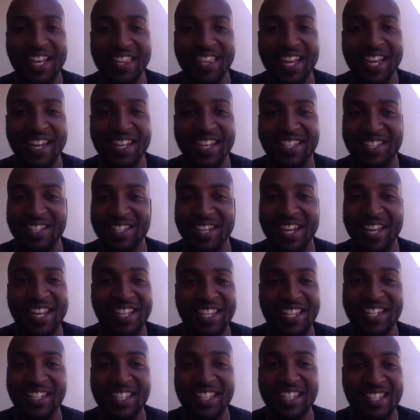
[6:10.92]
that as you
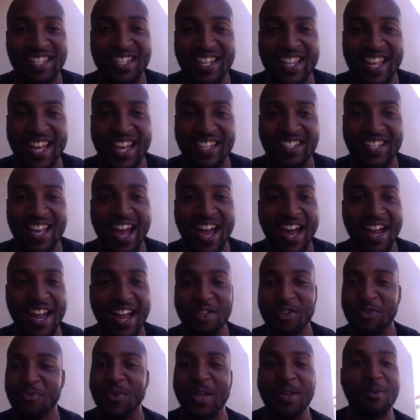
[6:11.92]
didn't listen to that sign.
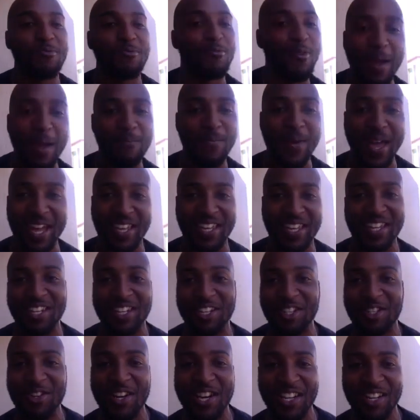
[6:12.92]
You went right back into
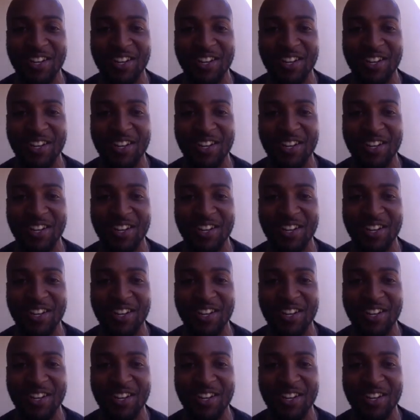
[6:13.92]
training.